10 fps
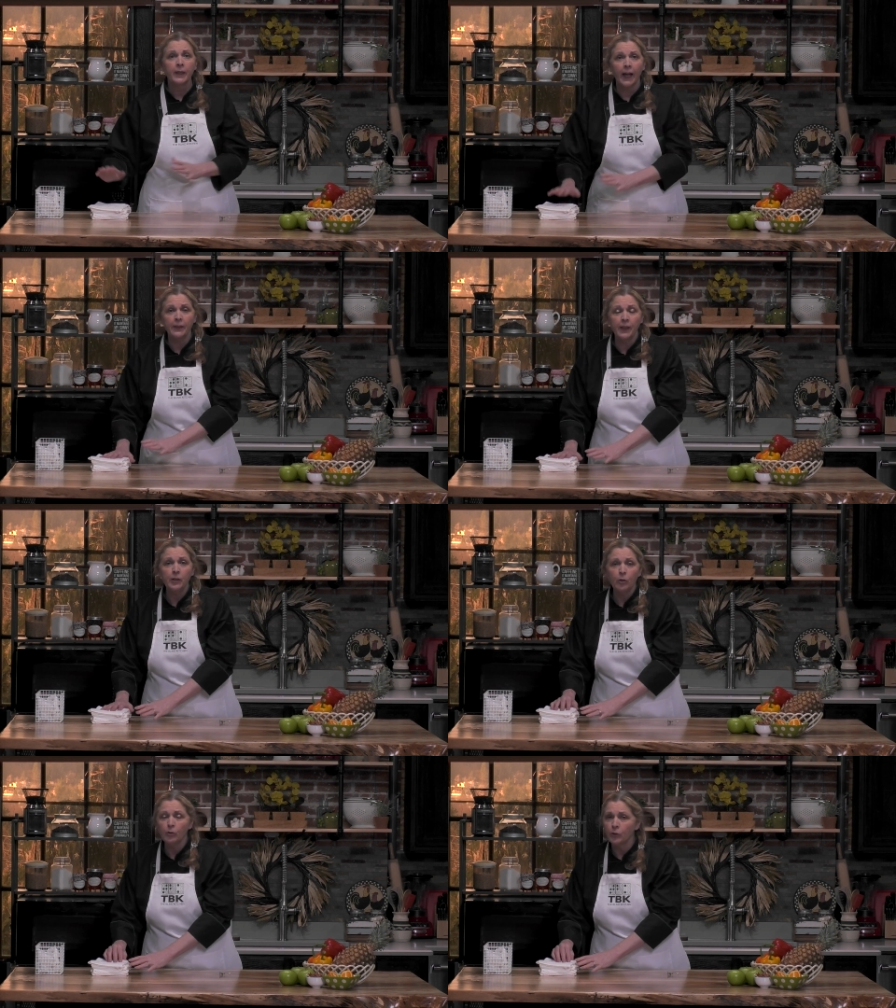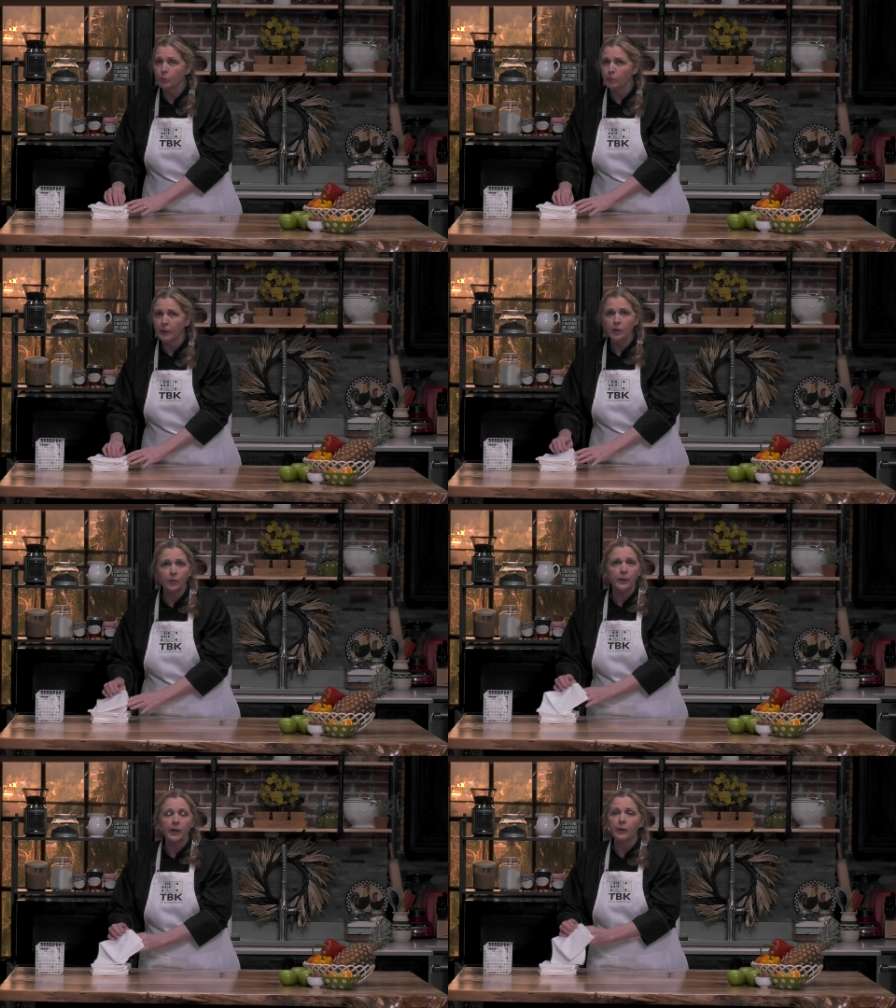And then you just reach
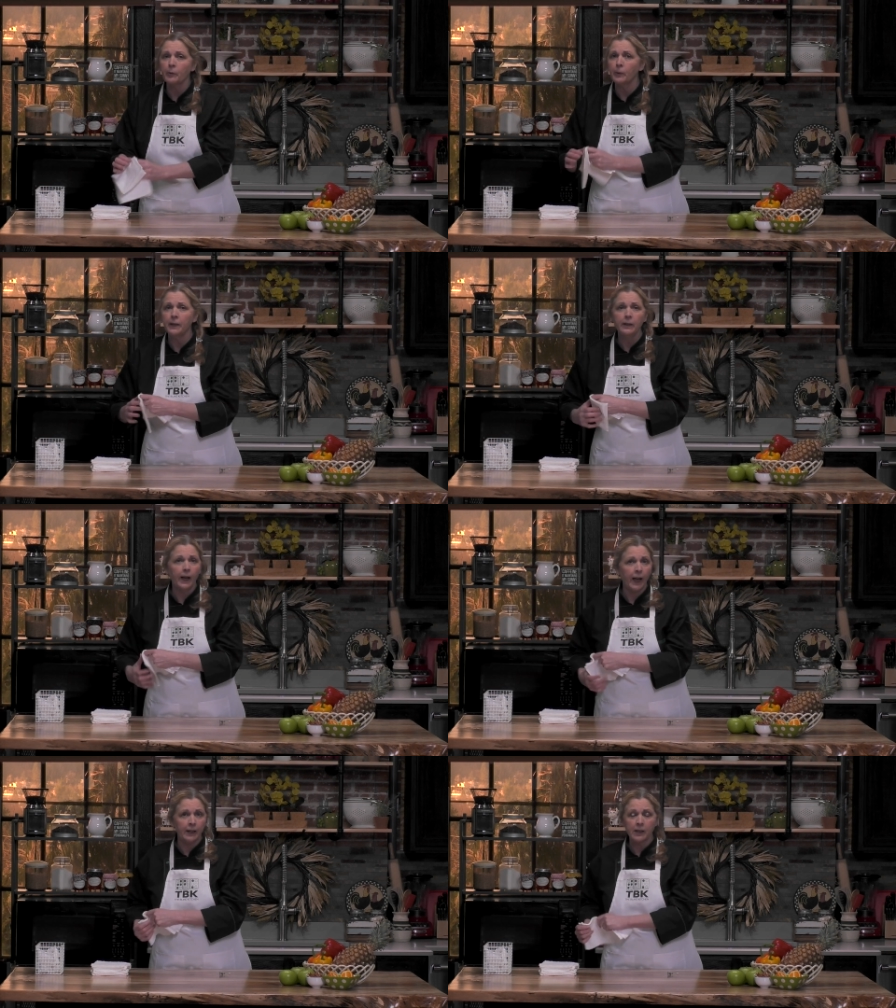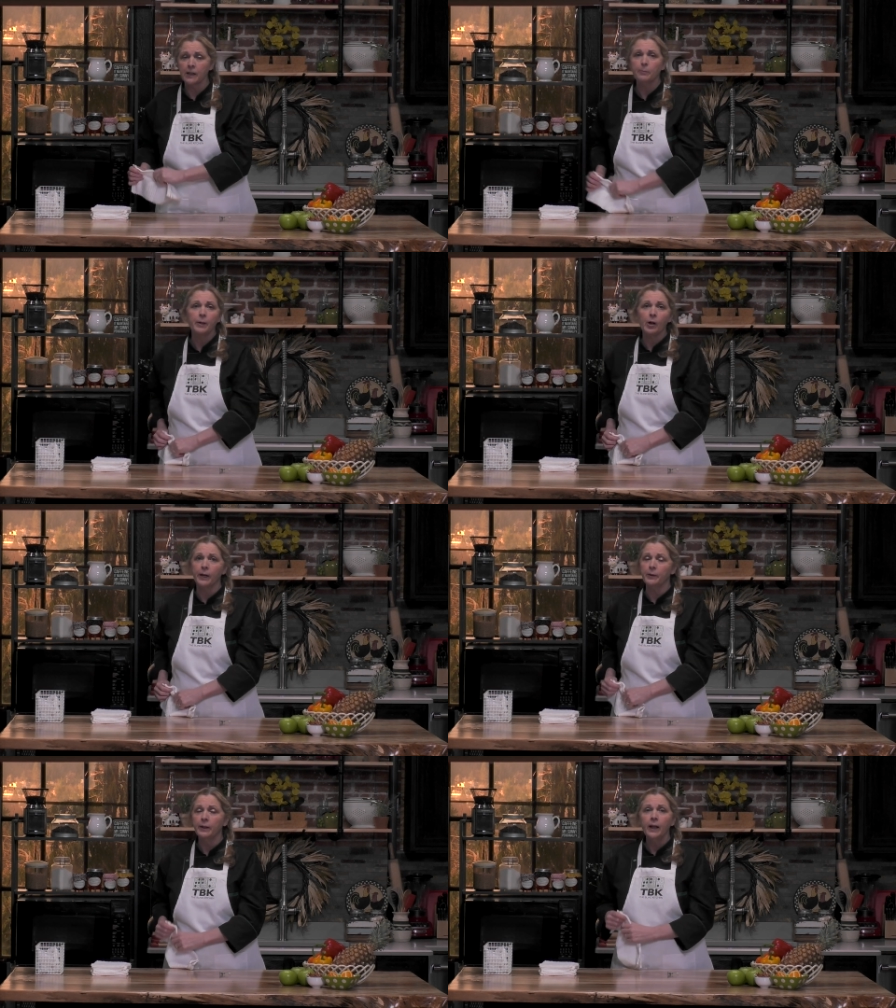for another one and clip it
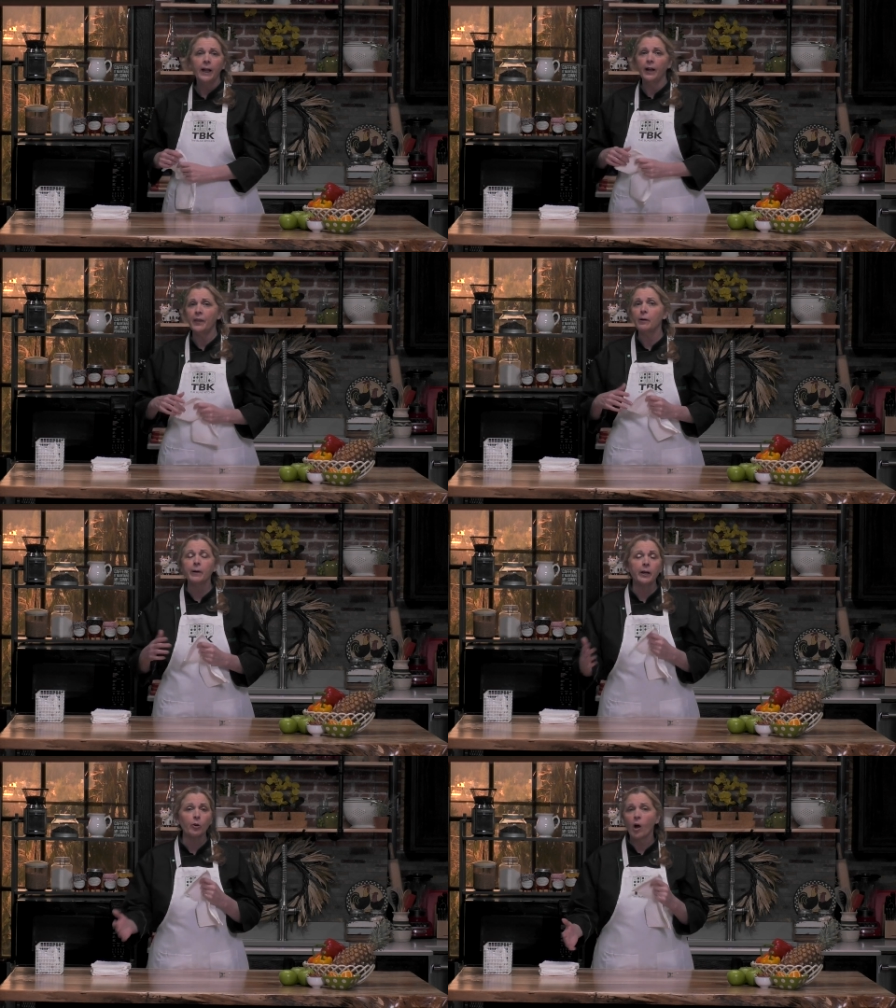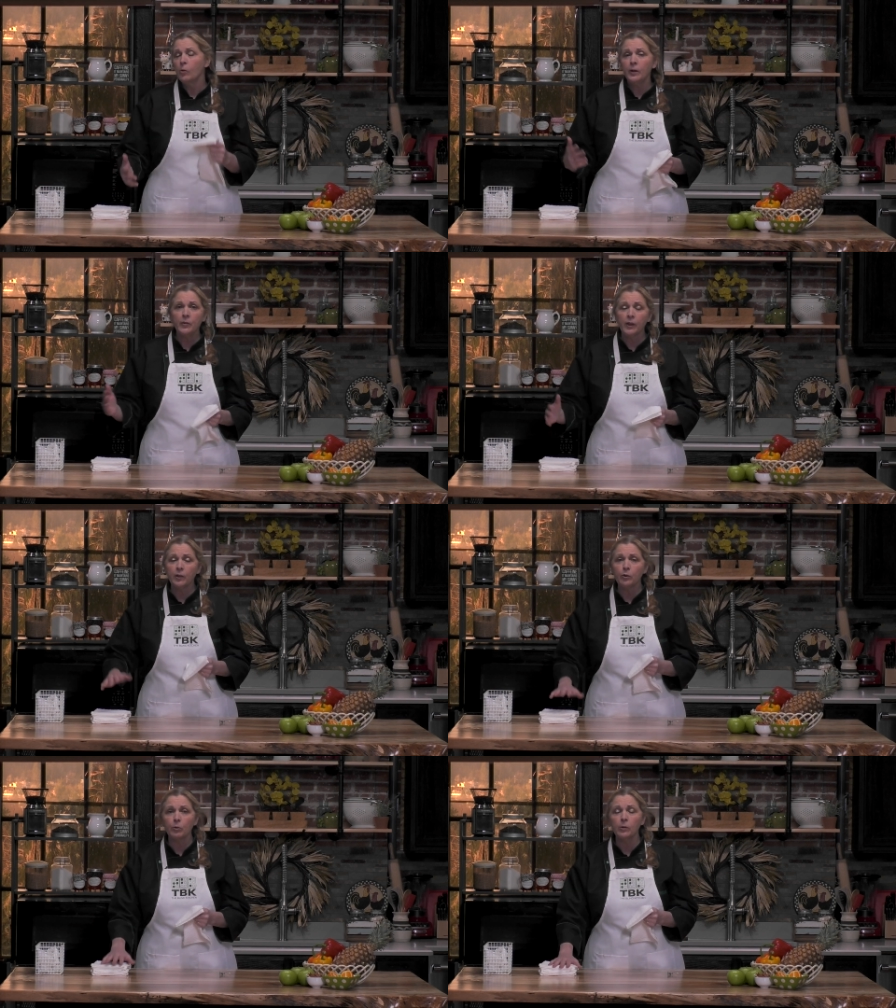on. And that way you're always in
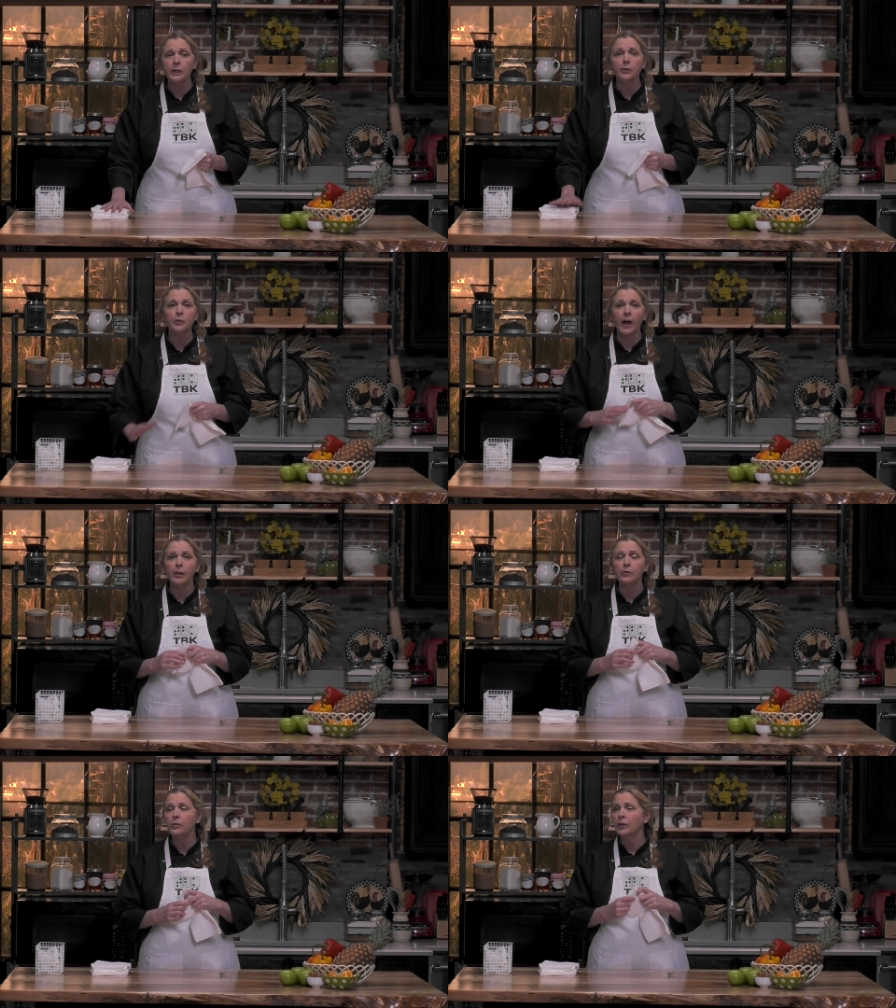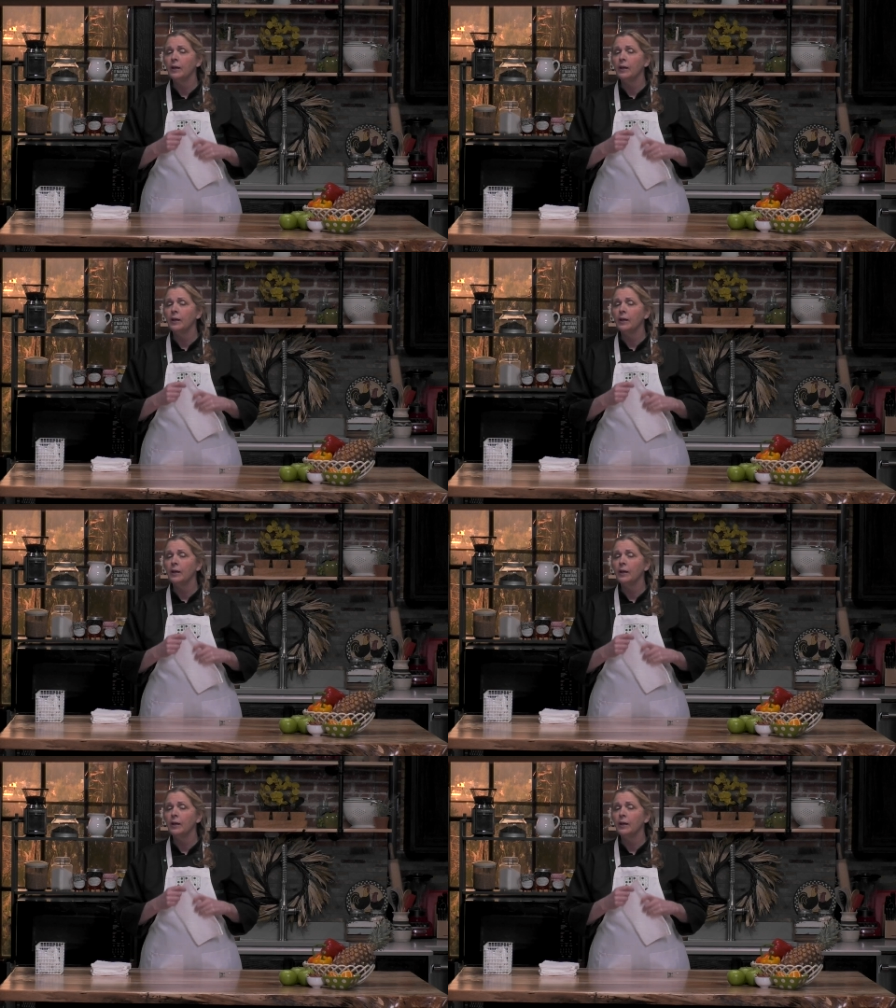control of your towels.